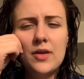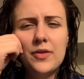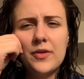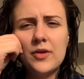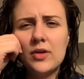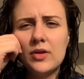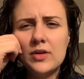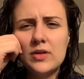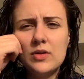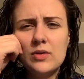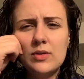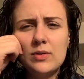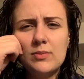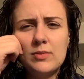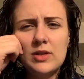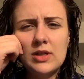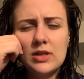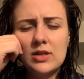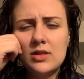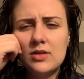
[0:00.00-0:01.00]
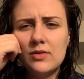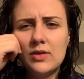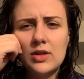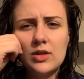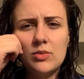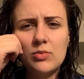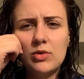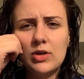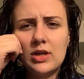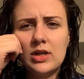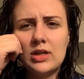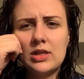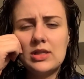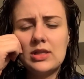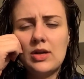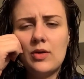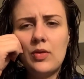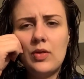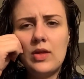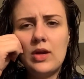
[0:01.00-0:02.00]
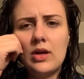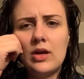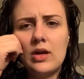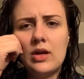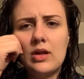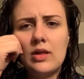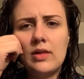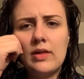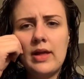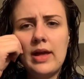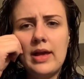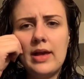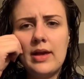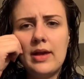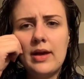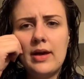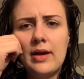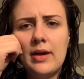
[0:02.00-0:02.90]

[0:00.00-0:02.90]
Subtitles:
There are also tons of other products out there like